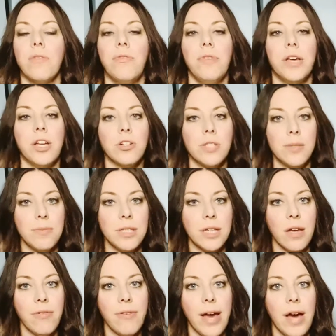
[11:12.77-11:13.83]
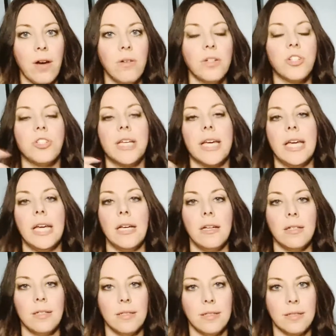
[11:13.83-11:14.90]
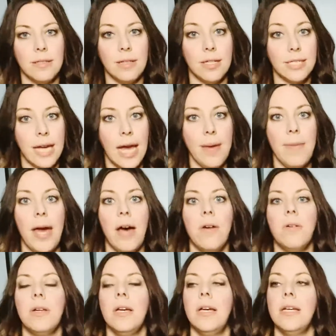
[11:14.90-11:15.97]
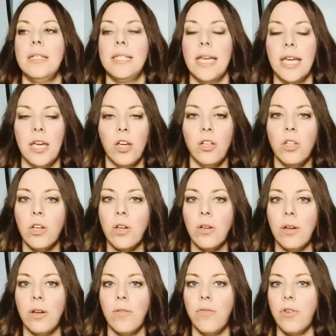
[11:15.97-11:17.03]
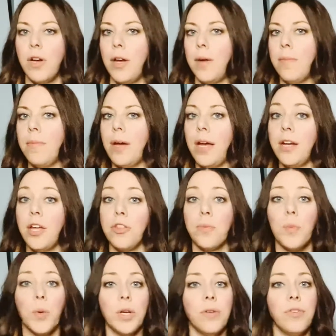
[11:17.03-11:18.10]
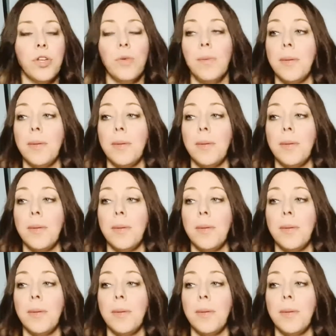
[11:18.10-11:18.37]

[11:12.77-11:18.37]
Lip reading: figure some stuff out. You're taking a time out, taking a look from another point of view.